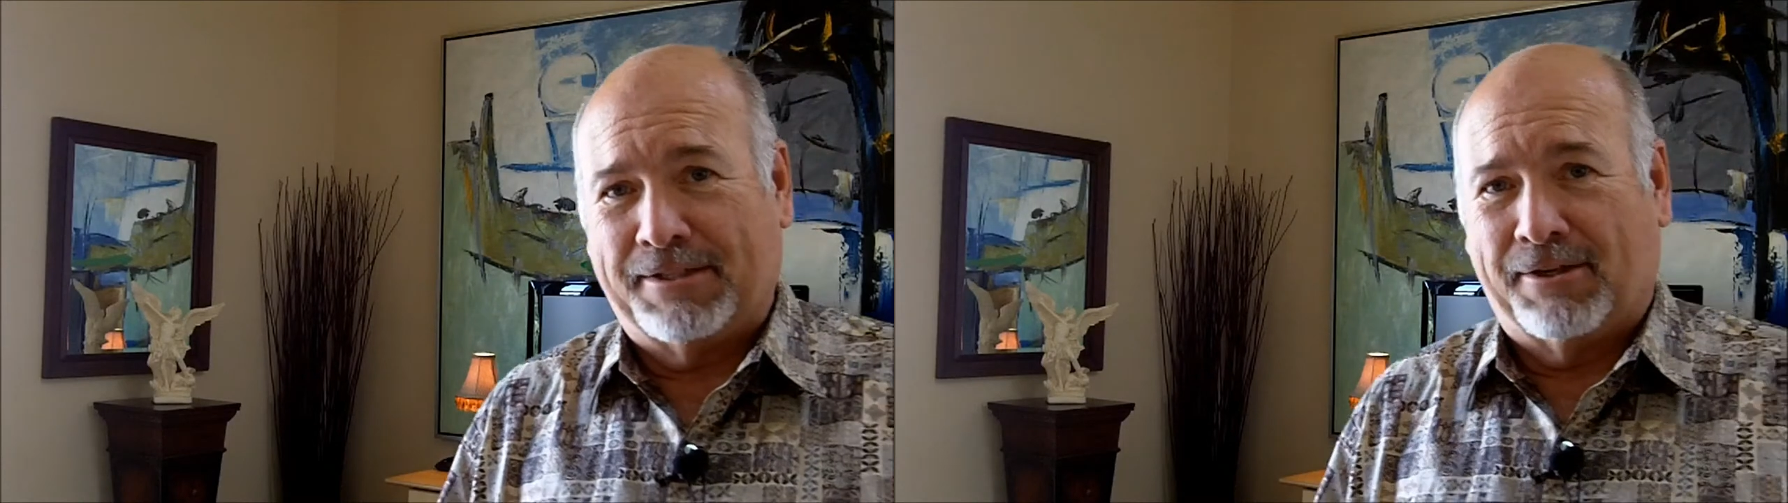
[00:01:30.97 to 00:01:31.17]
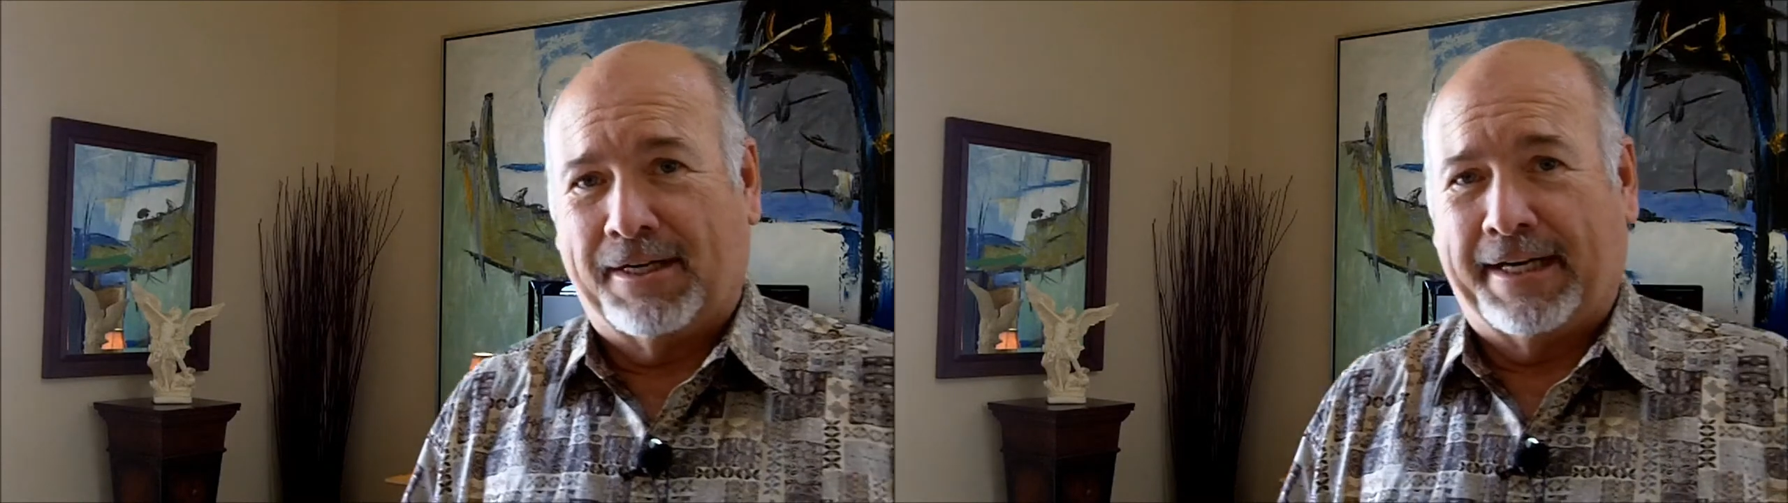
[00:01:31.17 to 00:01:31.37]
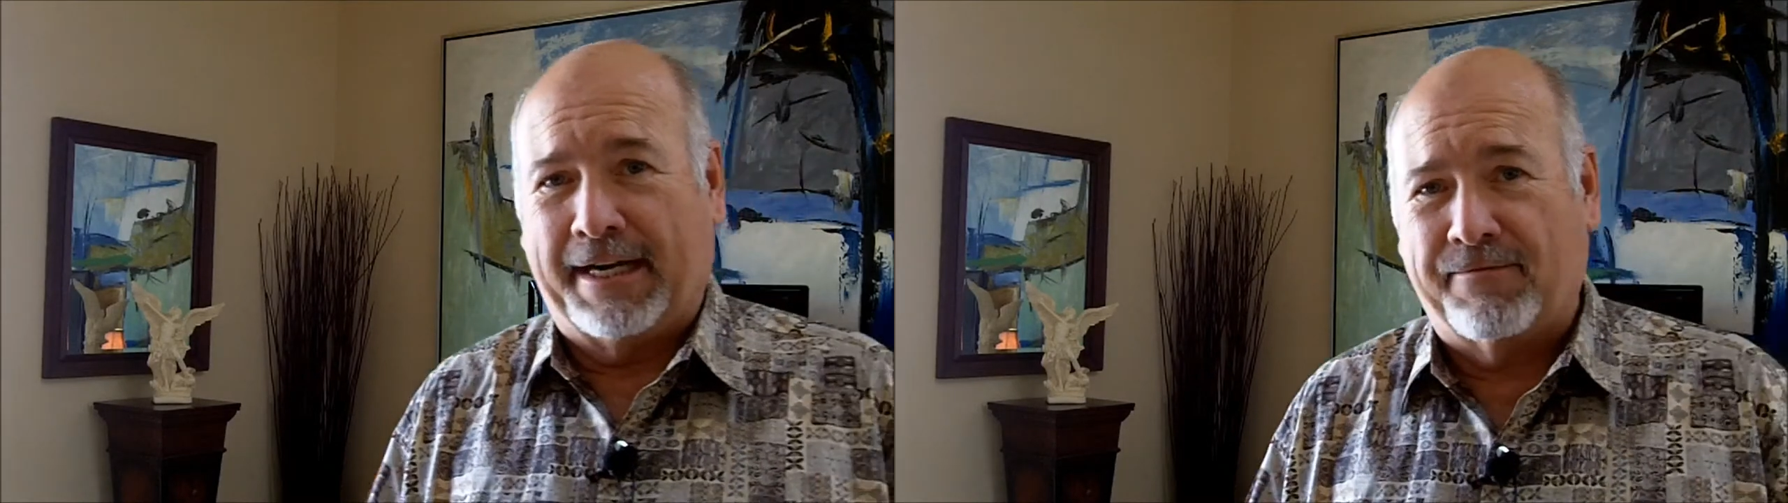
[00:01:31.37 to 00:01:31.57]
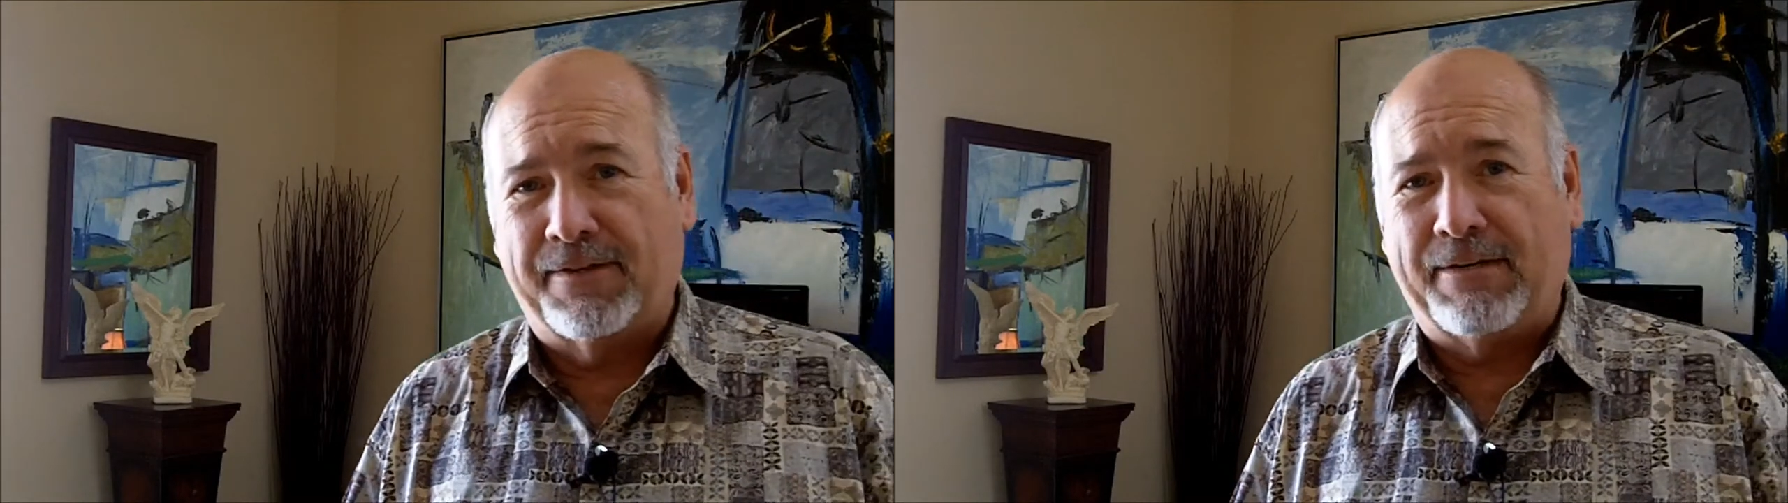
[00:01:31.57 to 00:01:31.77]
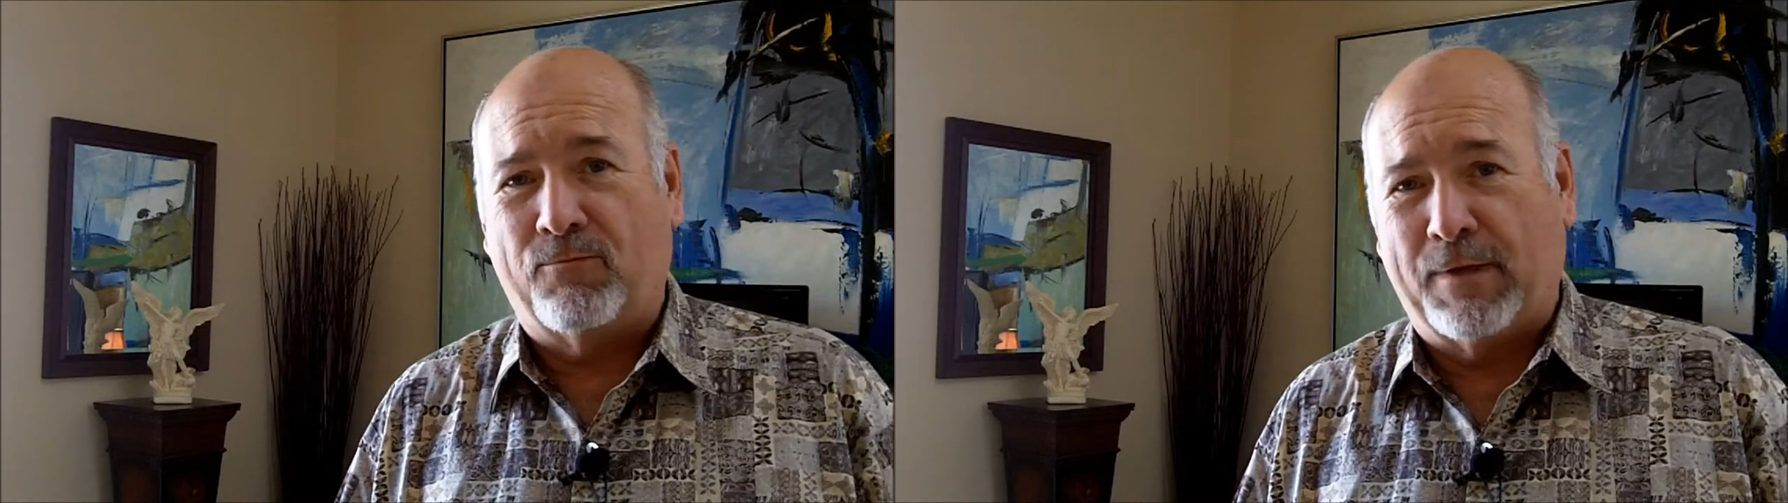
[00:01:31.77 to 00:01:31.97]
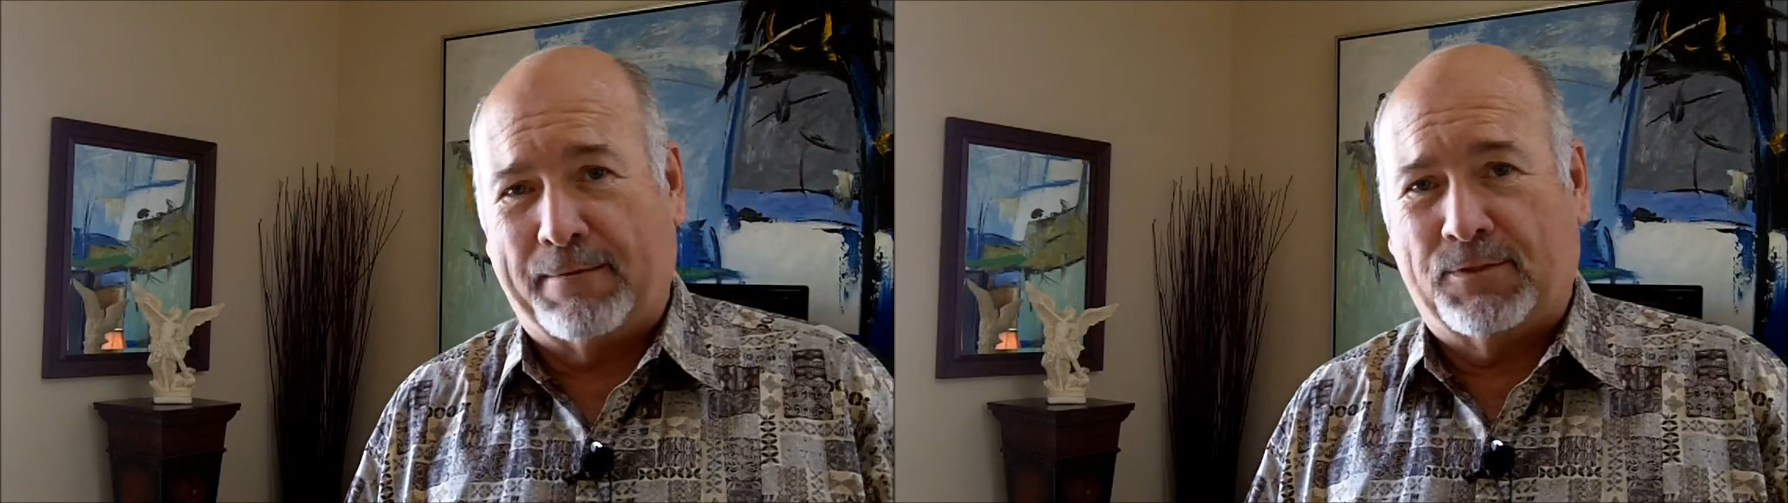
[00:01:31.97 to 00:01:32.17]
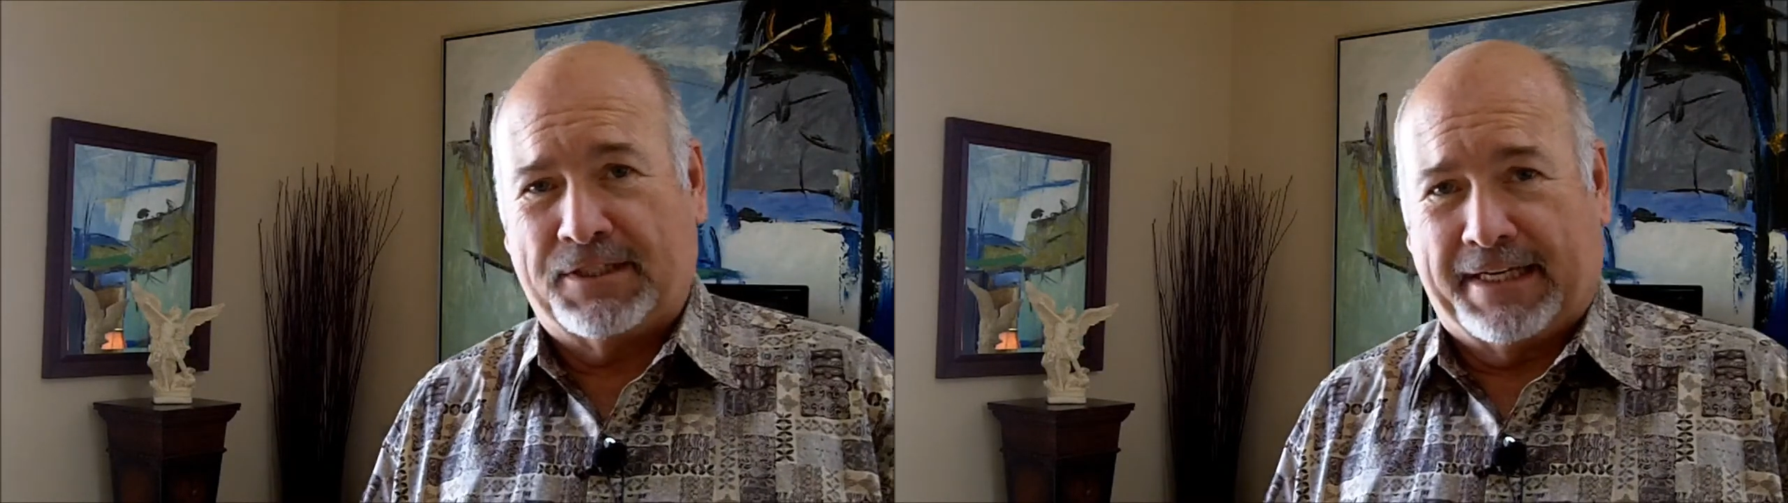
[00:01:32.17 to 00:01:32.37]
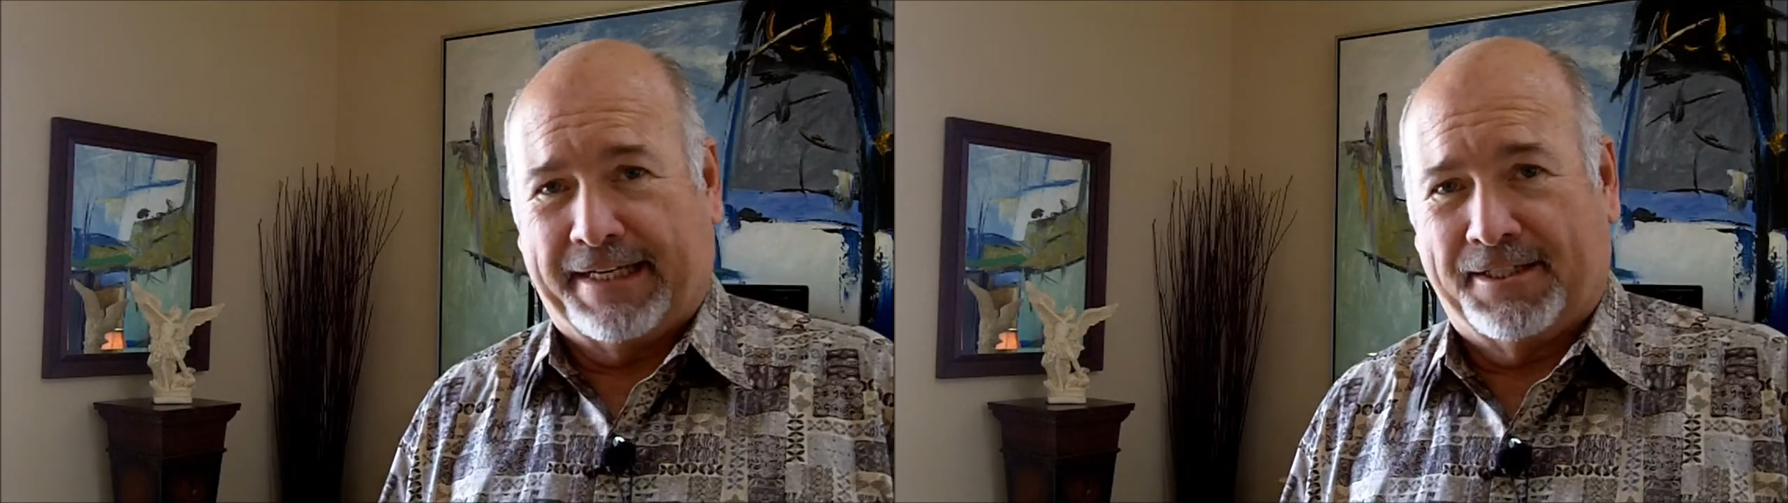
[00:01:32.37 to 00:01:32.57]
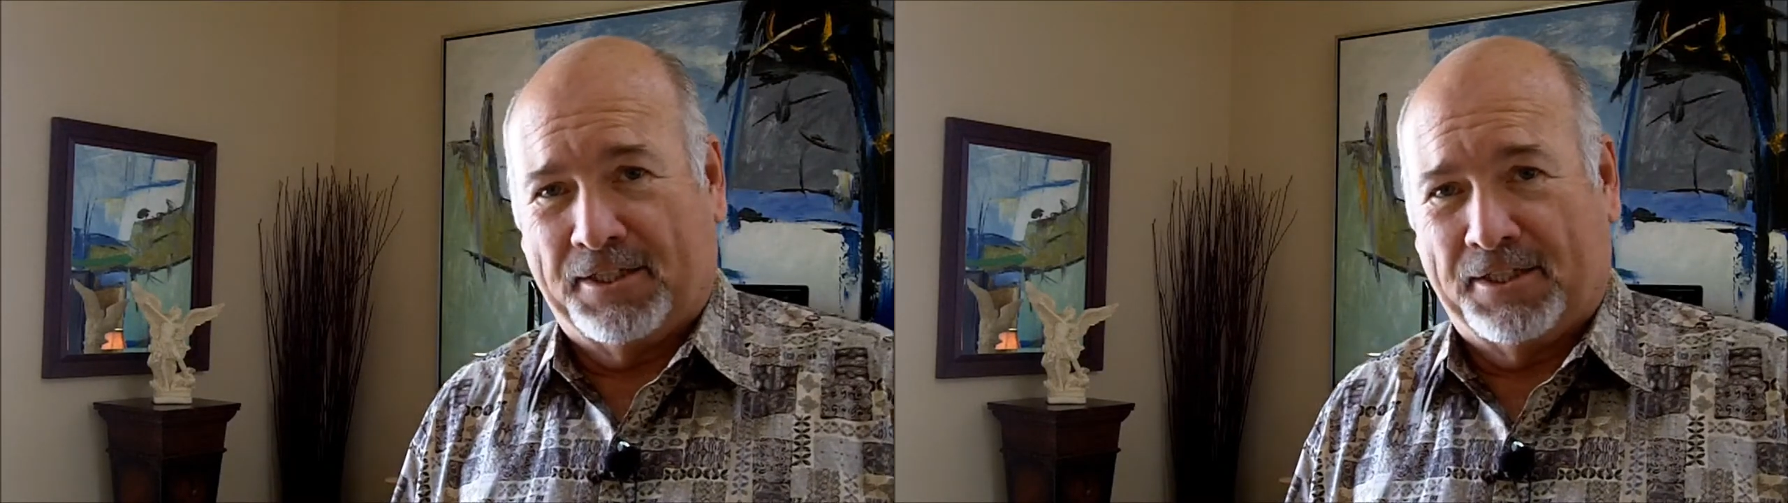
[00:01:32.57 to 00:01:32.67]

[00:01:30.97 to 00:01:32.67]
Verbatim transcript: They're on every website